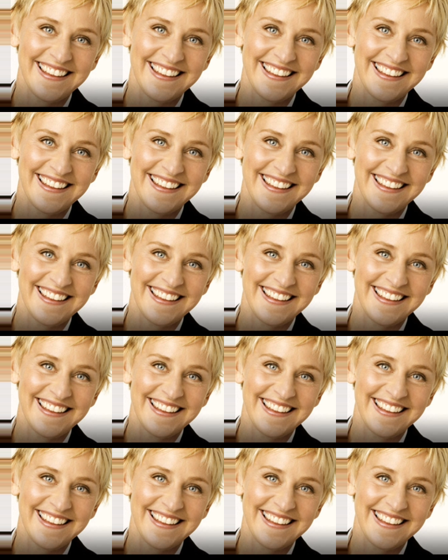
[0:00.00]

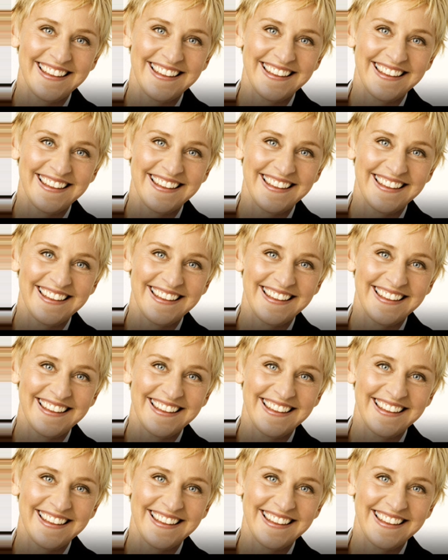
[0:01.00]

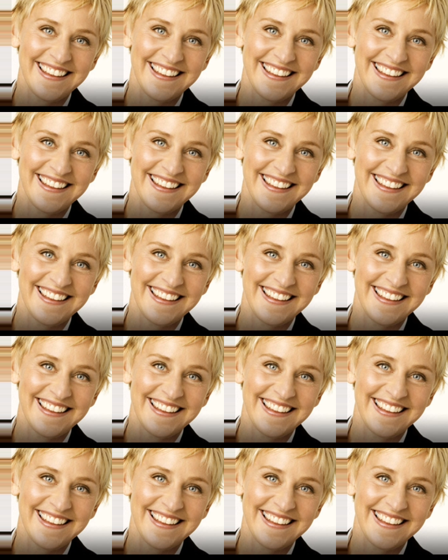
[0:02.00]

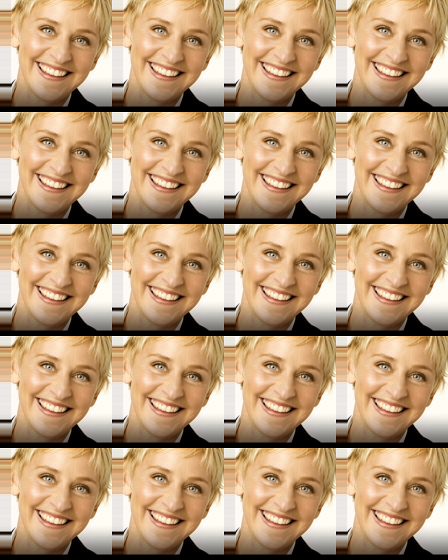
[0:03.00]
The face doesn't move, so there is nothing to read.